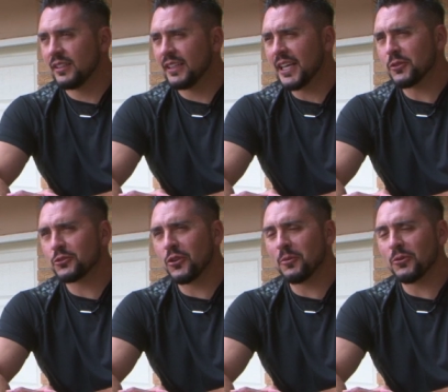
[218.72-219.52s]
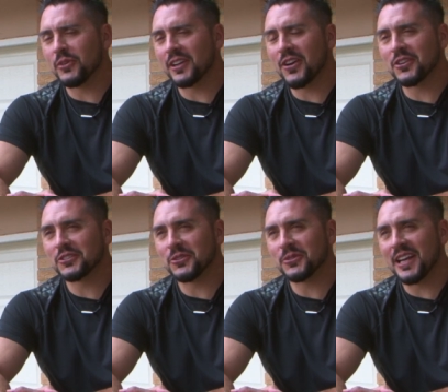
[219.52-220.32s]
thought it was normal when a car
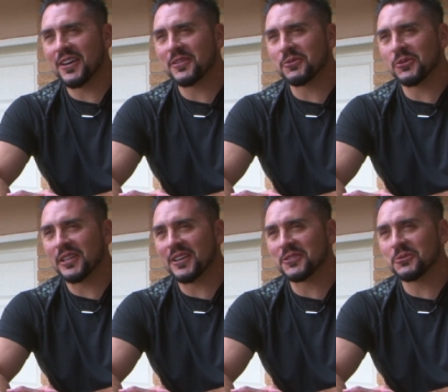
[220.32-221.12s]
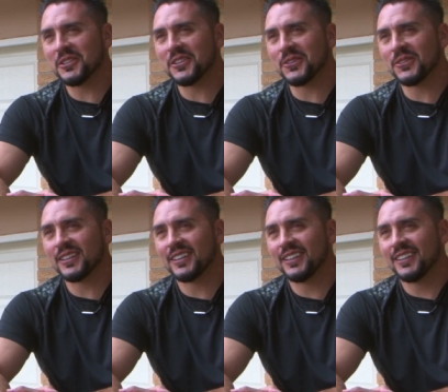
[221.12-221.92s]
slowed down and rolled down its window
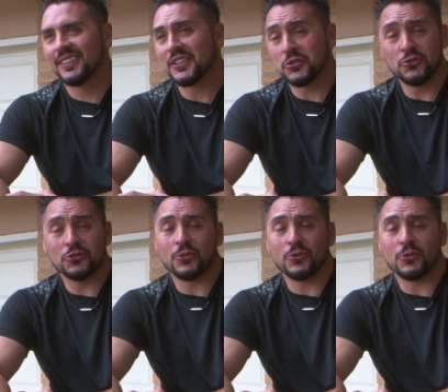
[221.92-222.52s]
that you just